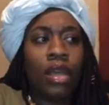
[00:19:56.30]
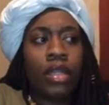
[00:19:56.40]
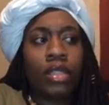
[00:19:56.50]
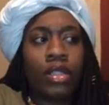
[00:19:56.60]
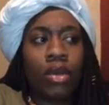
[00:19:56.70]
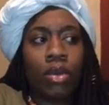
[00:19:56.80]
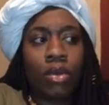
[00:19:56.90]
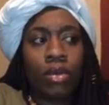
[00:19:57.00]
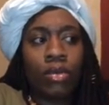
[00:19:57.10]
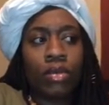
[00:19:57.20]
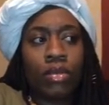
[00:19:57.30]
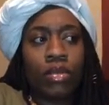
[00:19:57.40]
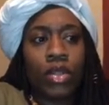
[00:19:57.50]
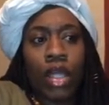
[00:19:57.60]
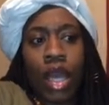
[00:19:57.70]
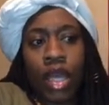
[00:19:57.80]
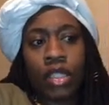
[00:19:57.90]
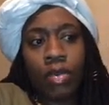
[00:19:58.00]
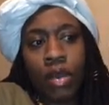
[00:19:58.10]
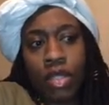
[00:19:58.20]
So, as a
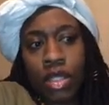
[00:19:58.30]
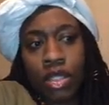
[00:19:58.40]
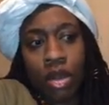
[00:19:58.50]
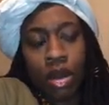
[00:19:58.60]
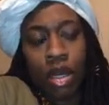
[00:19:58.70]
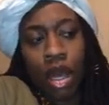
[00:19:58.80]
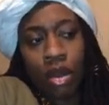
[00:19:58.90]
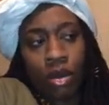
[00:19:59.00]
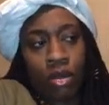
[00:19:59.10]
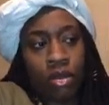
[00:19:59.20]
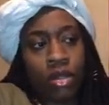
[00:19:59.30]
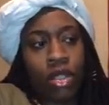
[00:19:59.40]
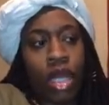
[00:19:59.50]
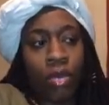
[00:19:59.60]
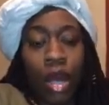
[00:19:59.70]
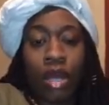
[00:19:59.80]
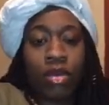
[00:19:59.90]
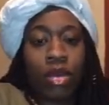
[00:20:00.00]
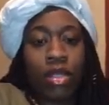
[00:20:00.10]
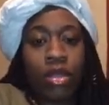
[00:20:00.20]
person starting out, it's like, well, how do you
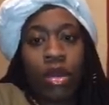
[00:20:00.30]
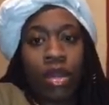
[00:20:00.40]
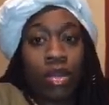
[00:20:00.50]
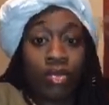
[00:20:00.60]
get started?